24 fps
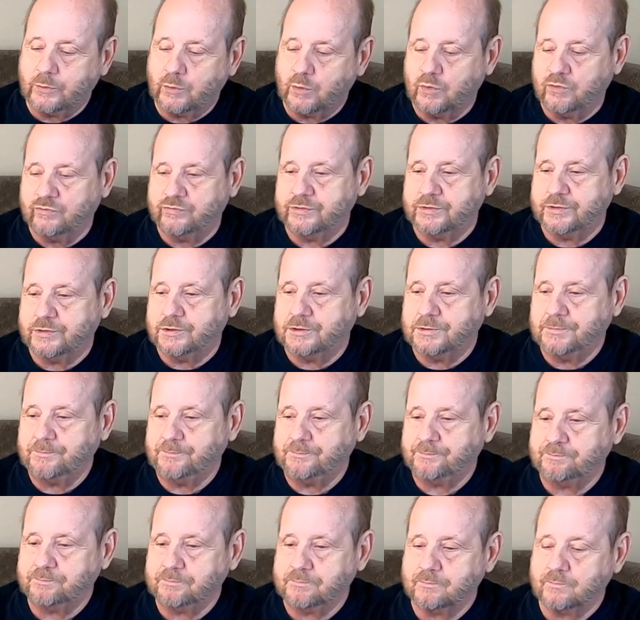over
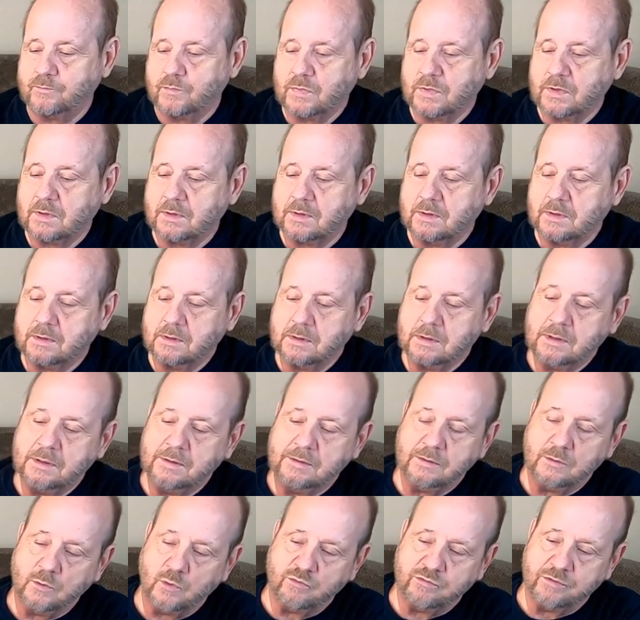
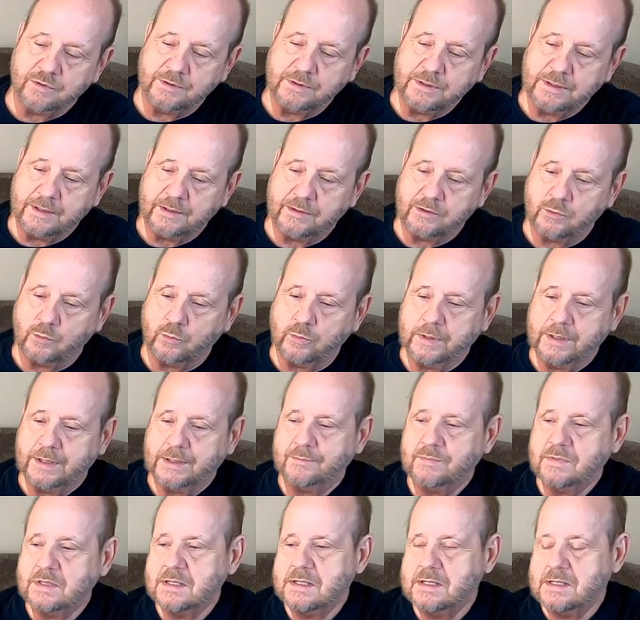and over the other way.